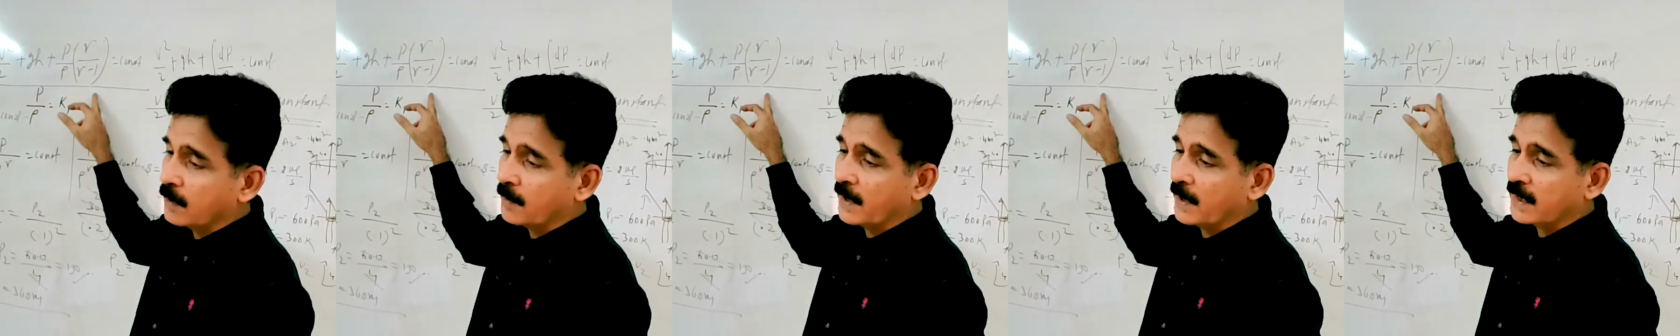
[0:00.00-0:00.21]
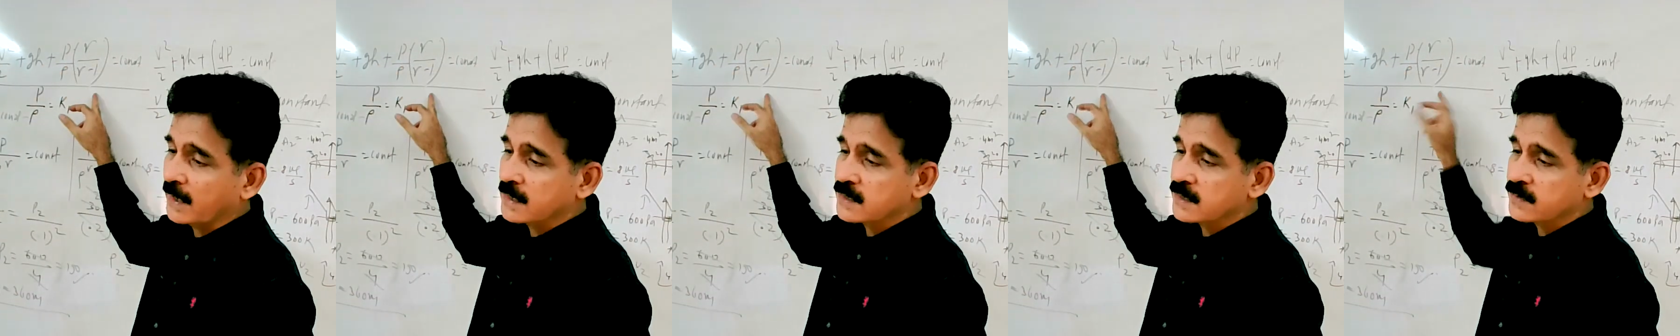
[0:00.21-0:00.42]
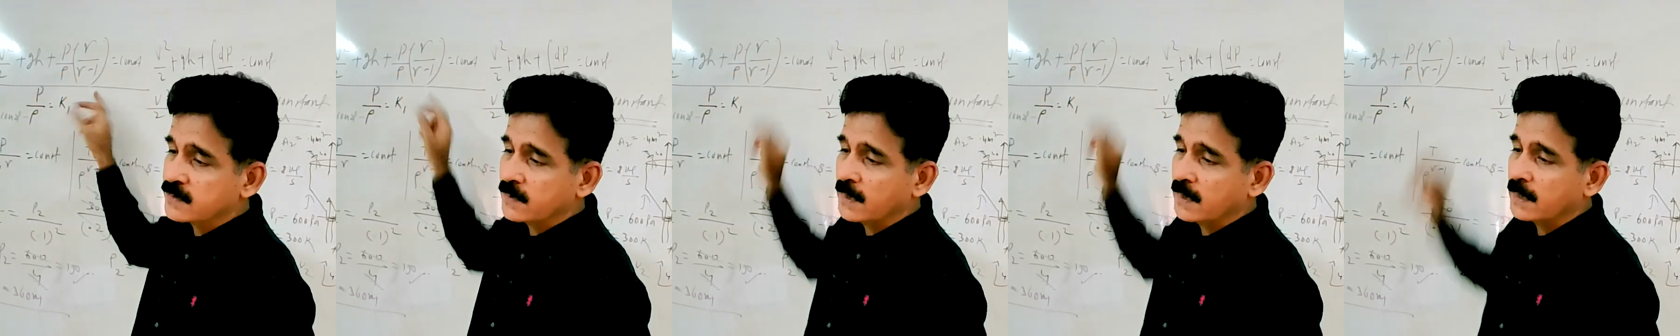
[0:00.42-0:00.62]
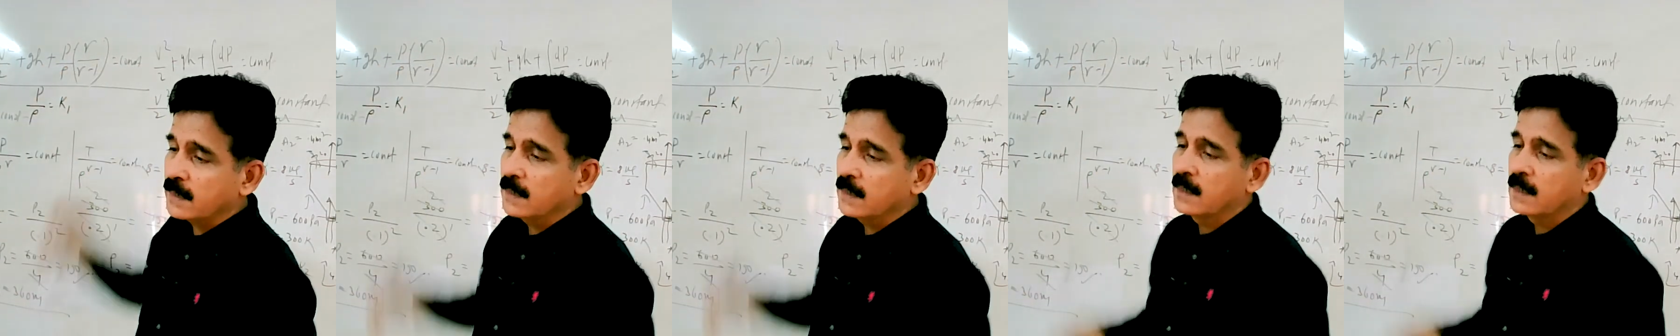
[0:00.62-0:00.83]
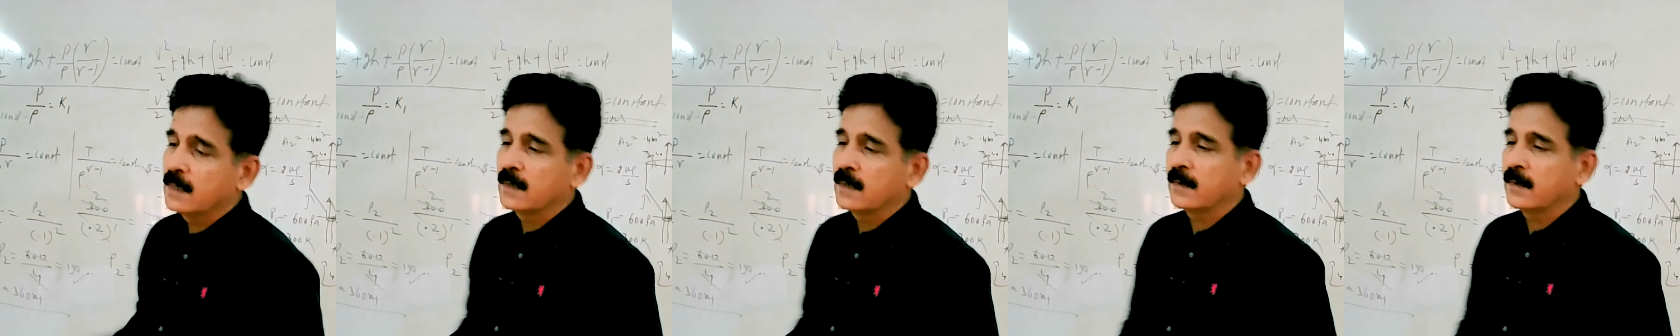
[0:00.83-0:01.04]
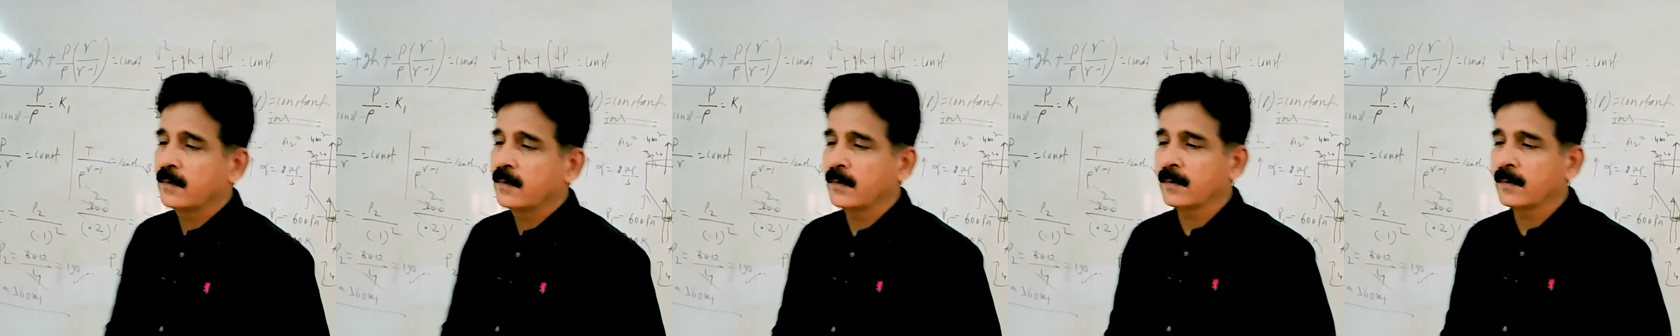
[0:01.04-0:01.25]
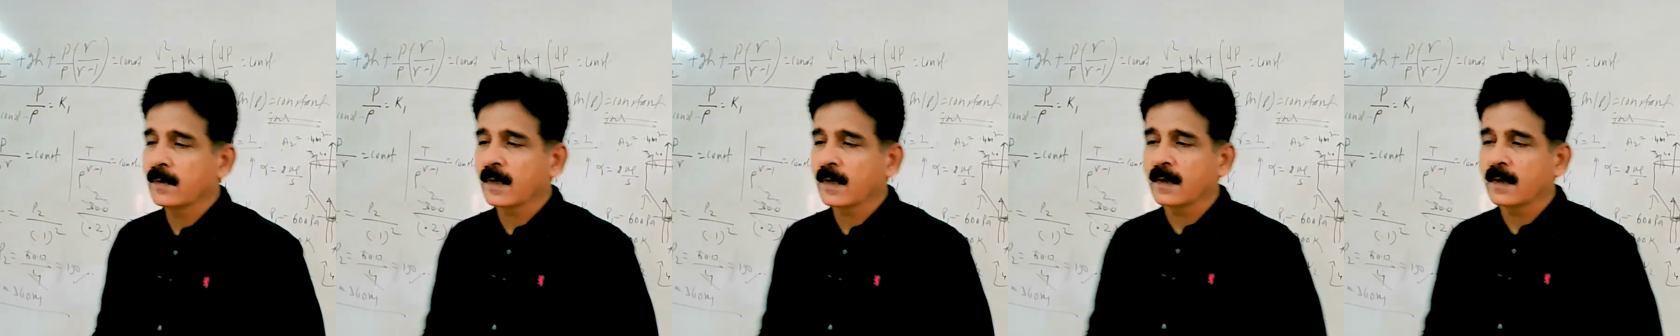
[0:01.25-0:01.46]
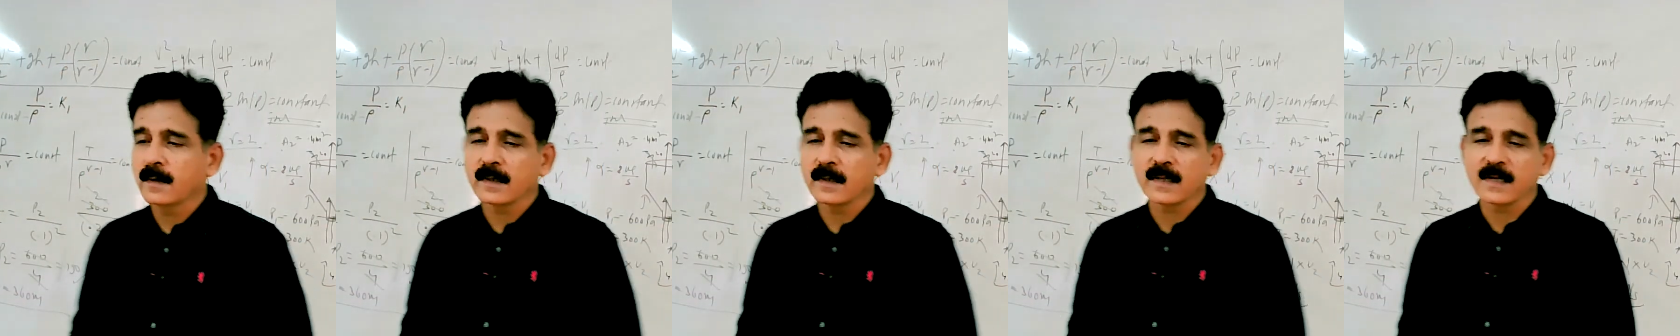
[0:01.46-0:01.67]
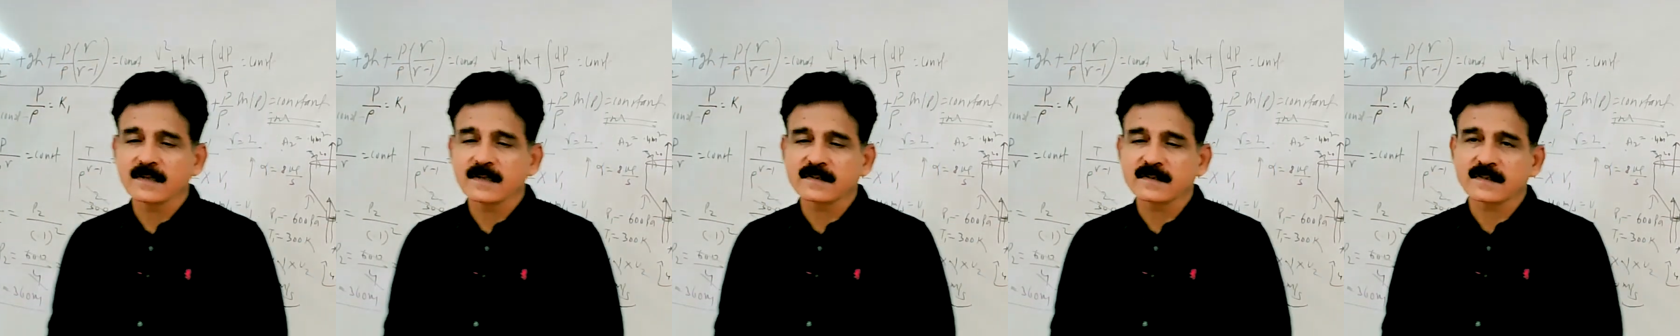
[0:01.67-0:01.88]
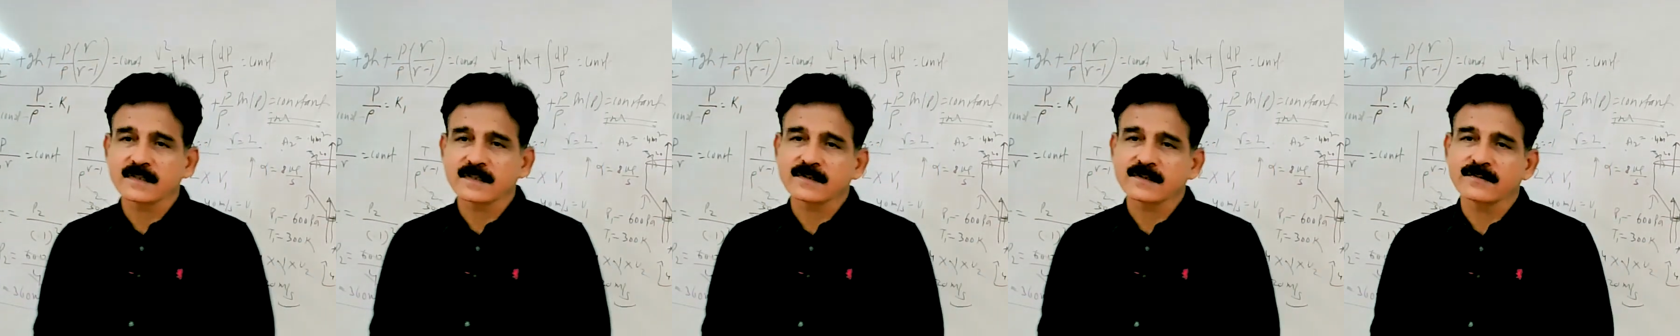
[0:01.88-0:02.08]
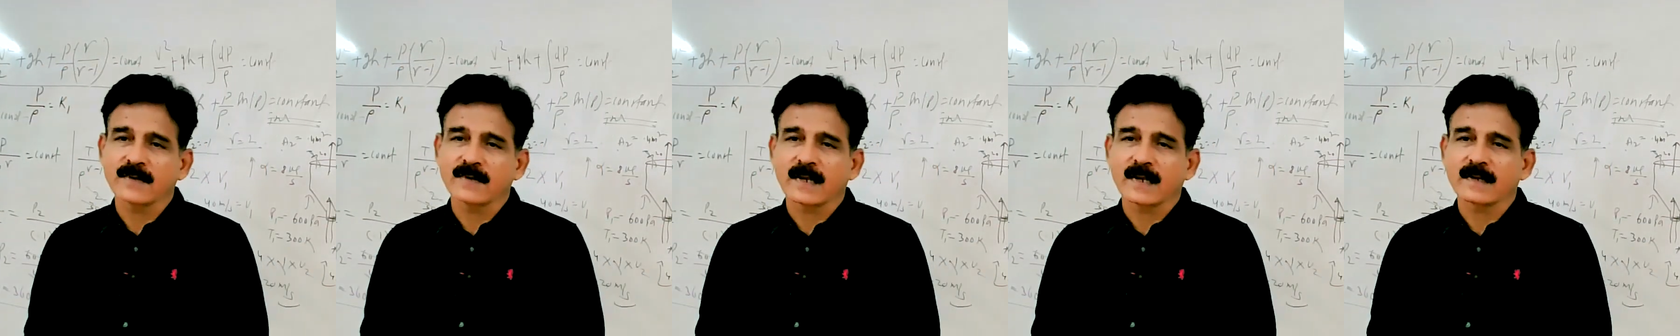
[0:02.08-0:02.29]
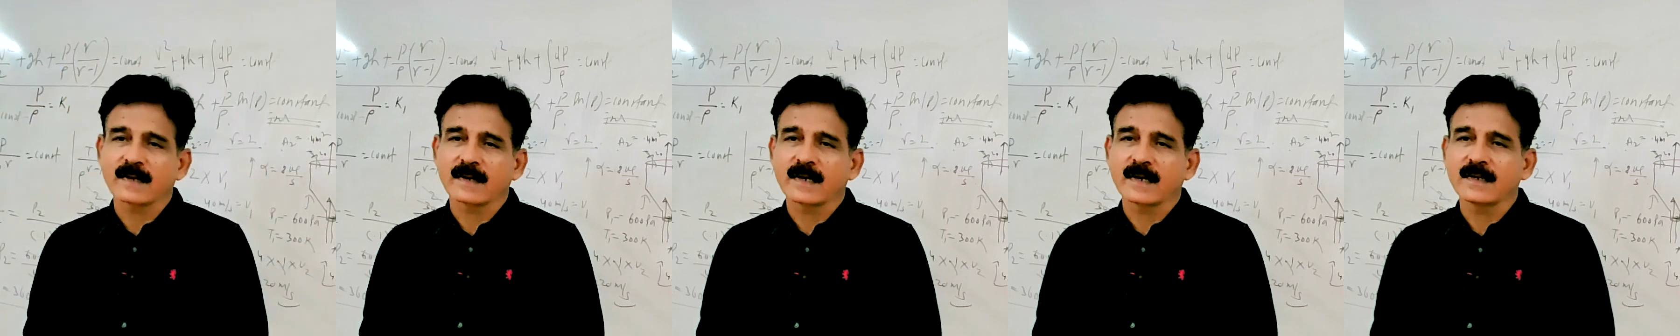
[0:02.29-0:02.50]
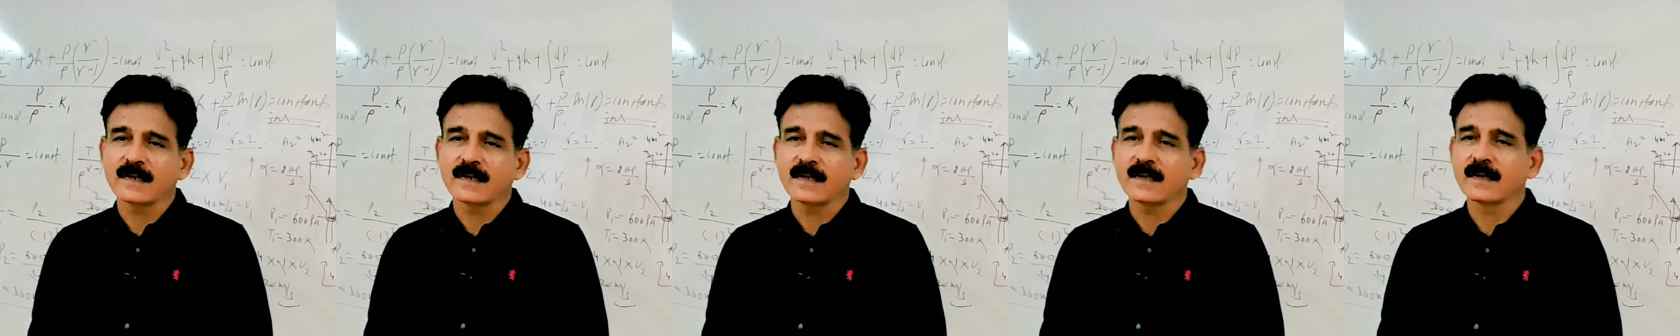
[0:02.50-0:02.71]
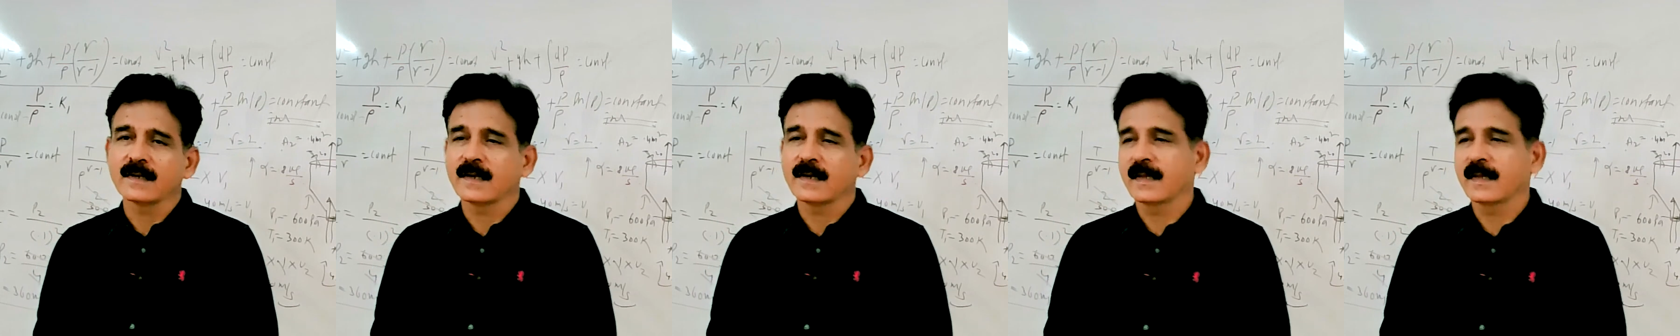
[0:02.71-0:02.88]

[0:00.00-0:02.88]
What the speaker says: minus 1, you would have got your answer as 590,